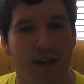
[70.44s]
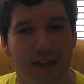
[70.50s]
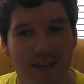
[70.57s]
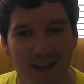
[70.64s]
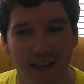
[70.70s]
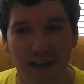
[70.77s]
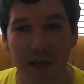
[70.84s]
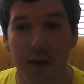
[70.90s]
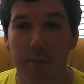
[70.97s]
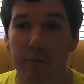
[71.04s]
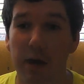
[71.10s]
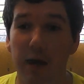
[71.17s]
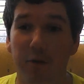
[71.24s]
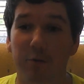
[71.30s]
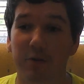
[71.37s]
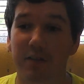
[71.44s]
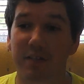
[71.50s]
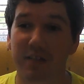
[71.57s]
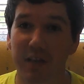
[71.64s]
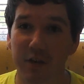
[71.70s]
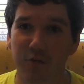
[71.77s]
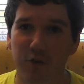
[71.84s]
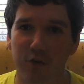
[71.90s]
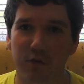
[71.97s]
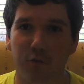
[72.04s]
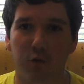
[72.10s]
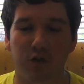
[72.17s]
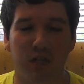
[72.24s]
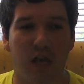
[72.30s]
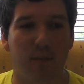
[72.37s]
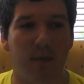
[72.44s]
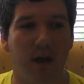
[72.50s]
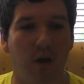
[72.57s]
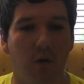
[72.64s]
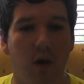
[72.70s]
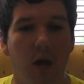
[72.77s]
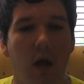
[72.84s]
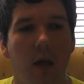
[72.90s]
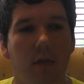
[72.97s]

like, back when Synchros first came out,